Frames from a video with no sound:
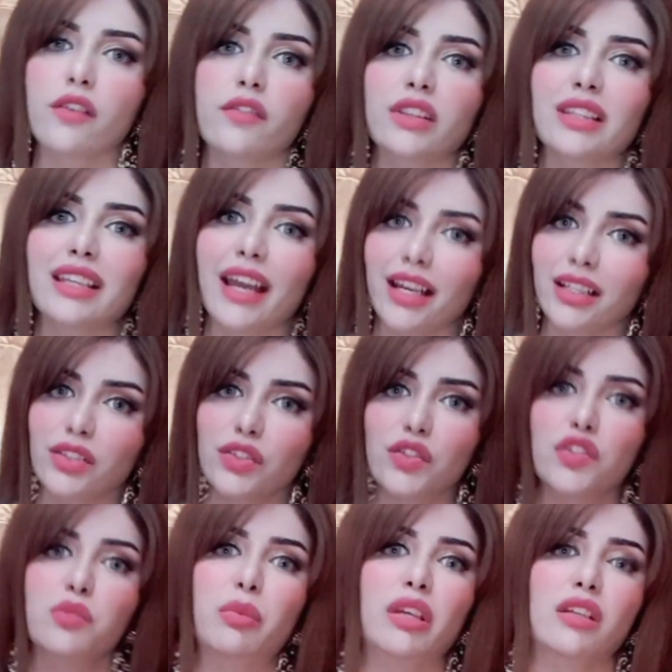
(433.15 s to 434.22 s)
With
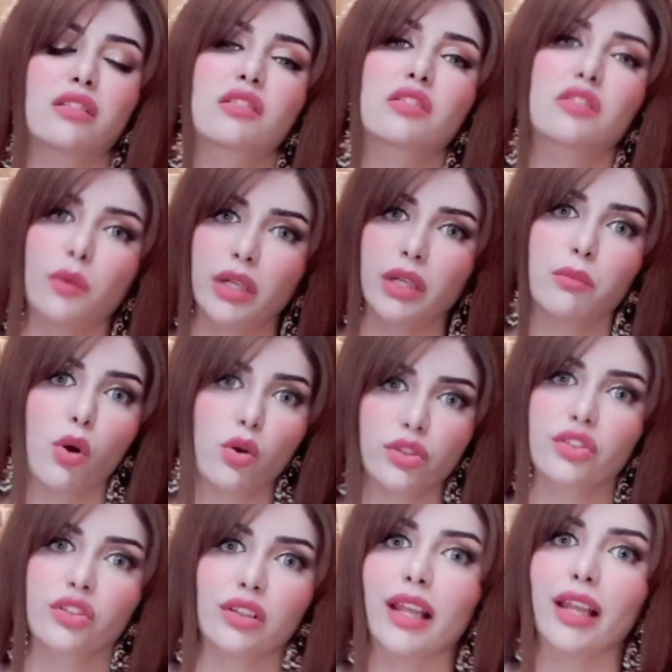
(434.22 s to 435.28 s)
Cancers being so
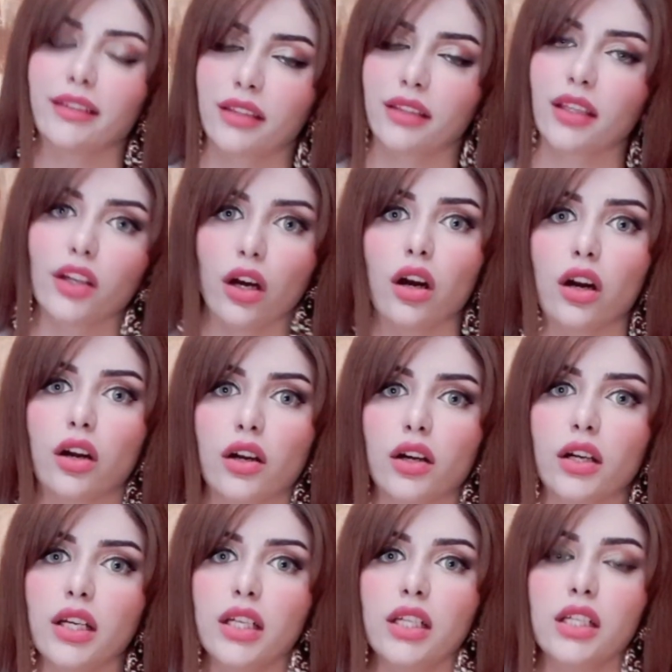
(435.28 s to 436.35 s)
emotional like they are,
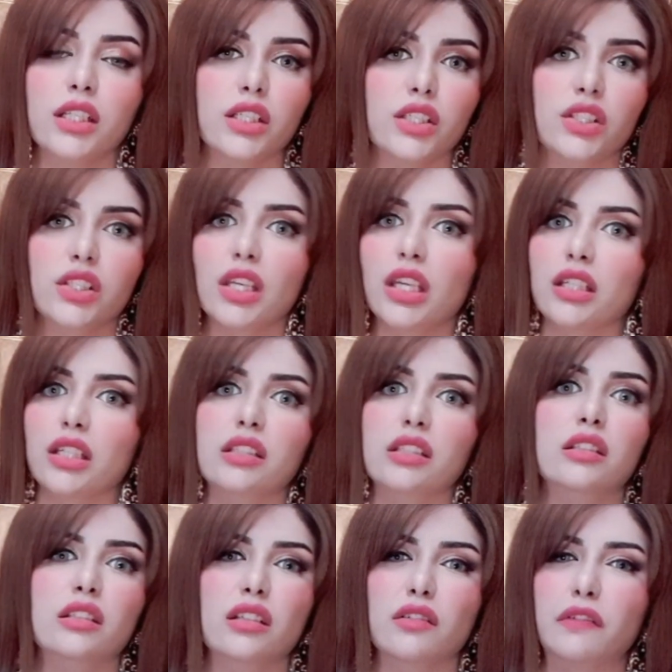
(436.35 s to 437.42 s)
she is
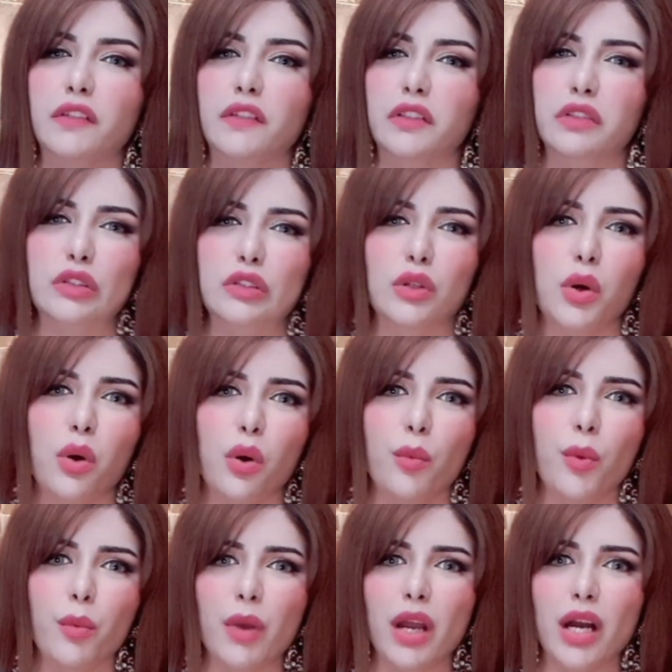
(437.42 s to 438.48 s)
just gonna feel so
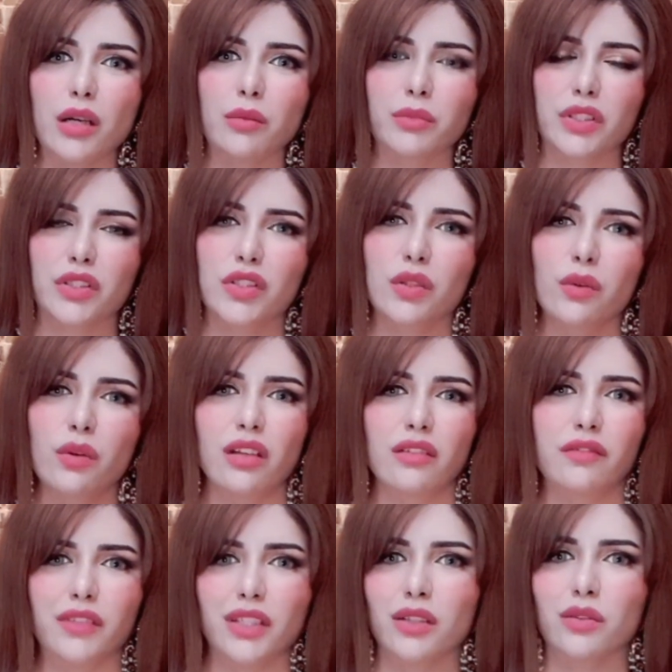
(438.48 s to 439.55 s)
overwhelmed and so
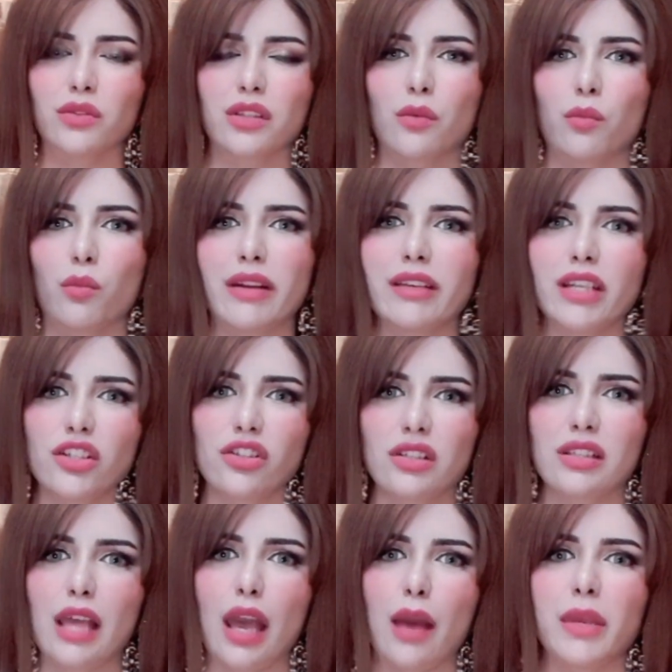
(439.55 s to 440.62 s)
confused. And one day
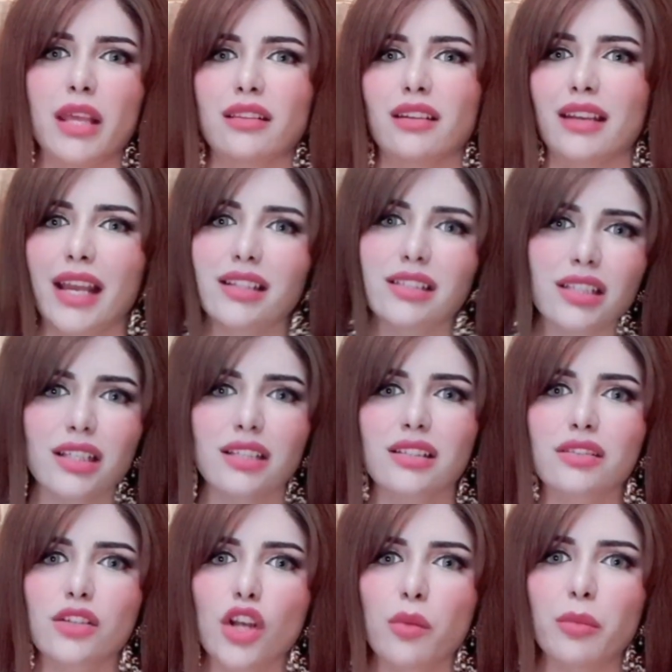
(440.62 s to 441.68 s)
she's happy and the next day
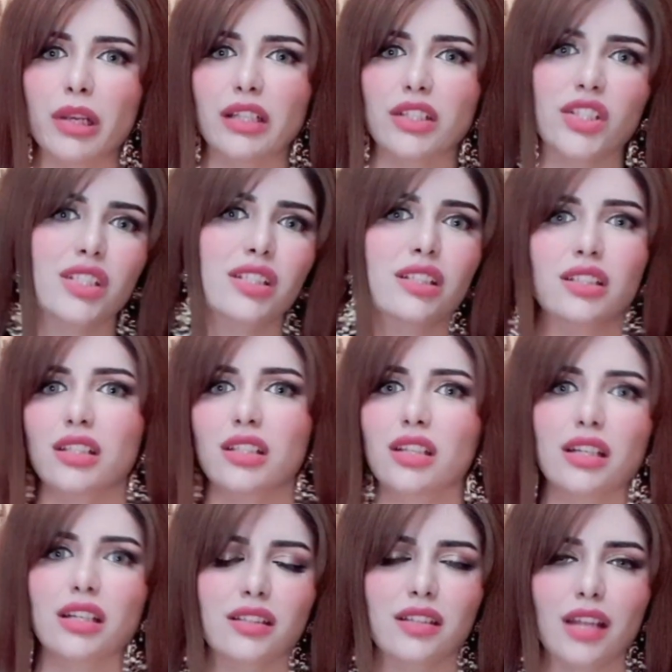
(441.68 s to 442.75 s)
it's turbulent. She just doesn't
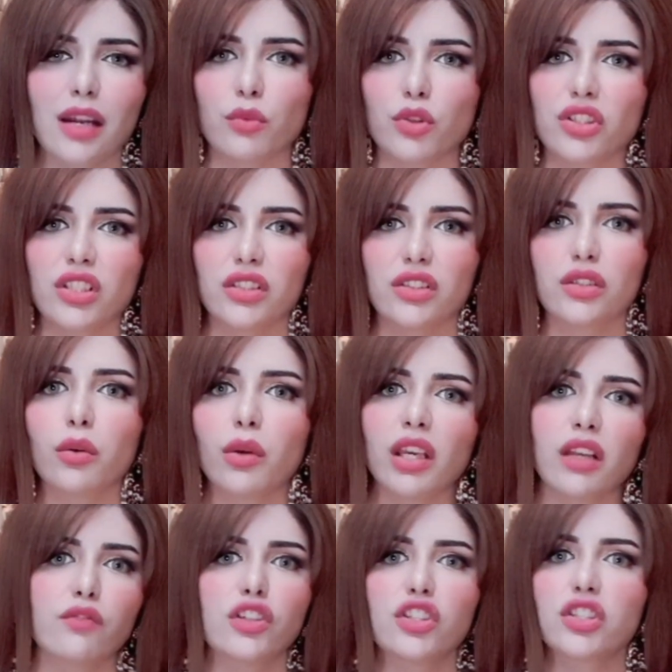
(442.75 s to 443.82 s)
understand what she's doing
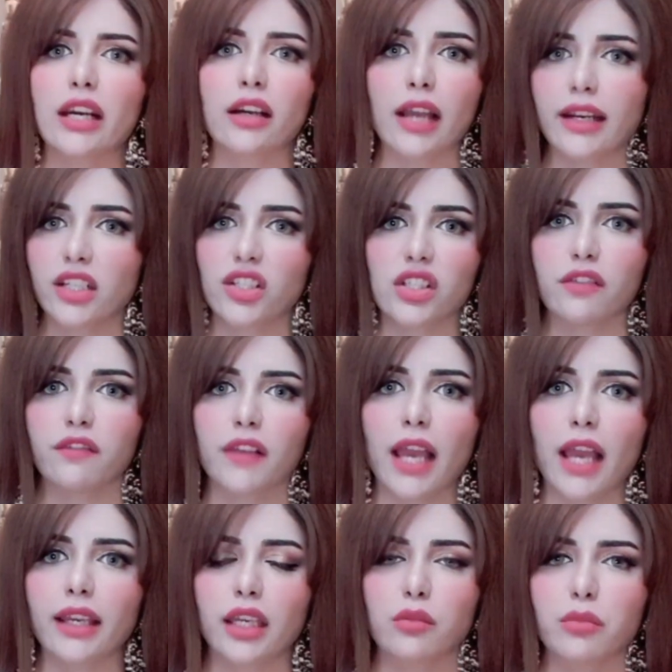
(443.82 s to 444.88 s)
and which airline is she
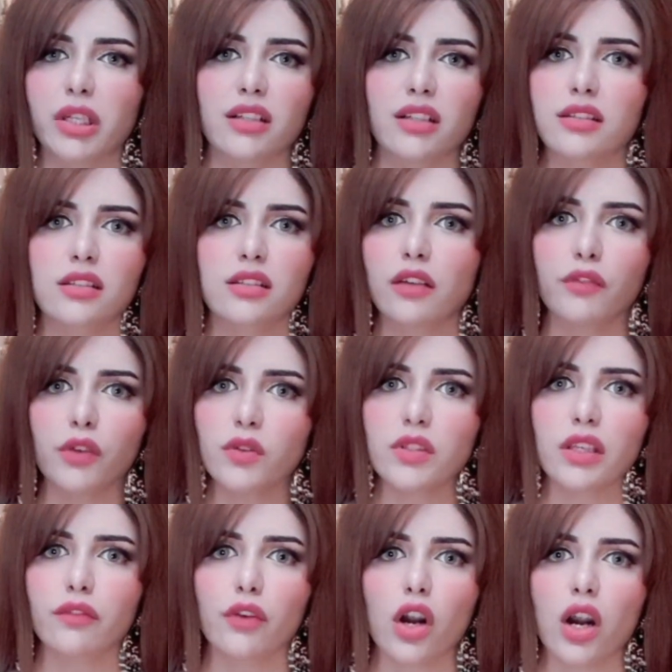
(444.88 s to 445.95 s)
flying in, because it's
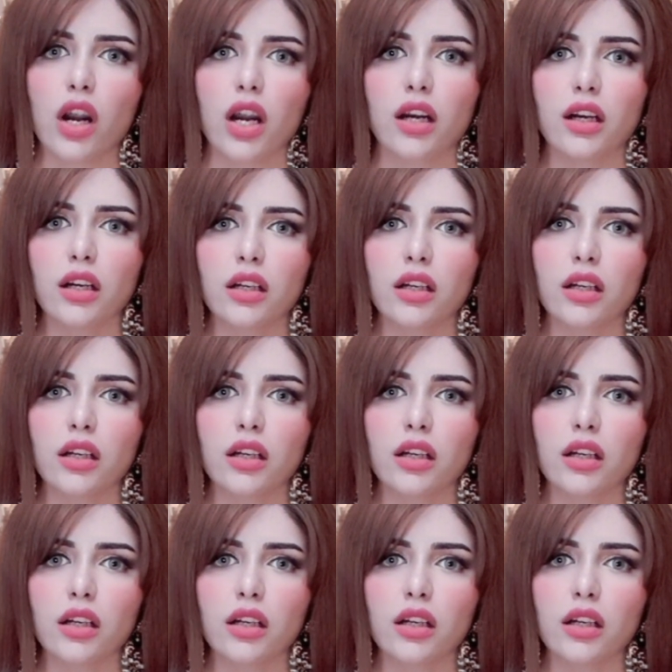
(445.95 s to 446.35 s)
confusing for her.